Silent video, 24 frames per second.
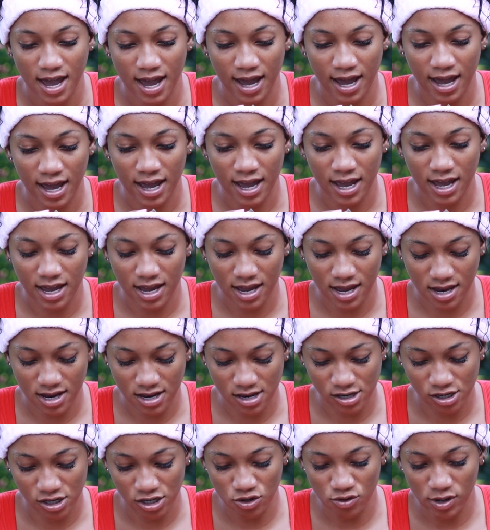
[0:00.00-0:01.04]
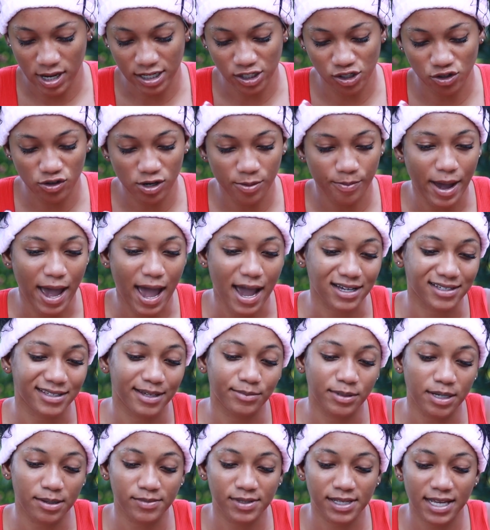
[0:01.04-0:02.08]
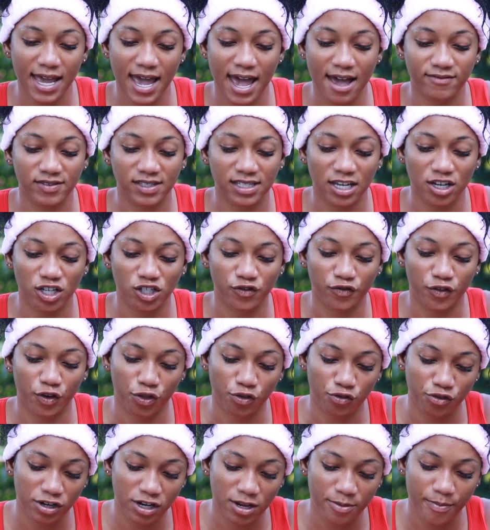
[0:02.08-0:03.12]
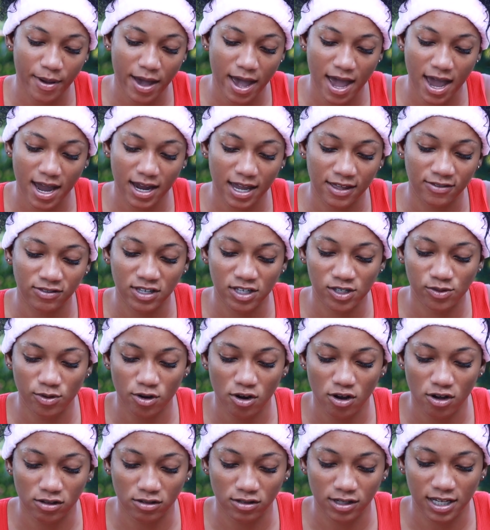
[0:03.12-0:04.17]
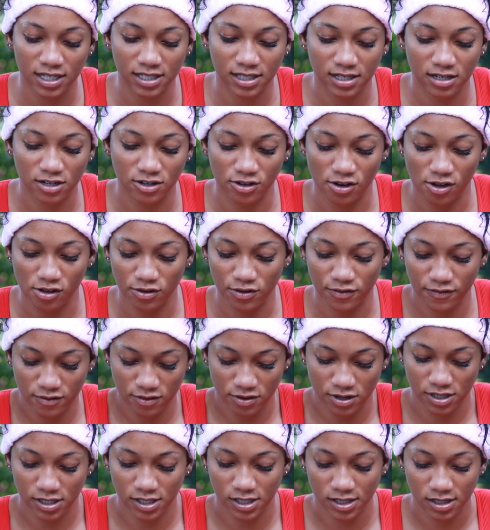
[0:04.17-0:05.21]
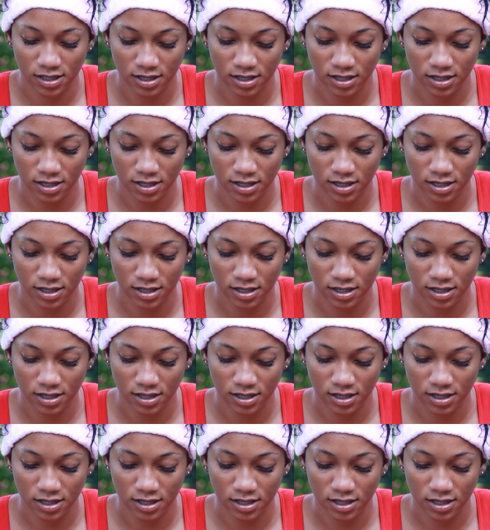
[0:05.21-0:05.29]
And you get two in a pack. Sometimes they have sales for three in a pack. And these were all less than a dollar, of course.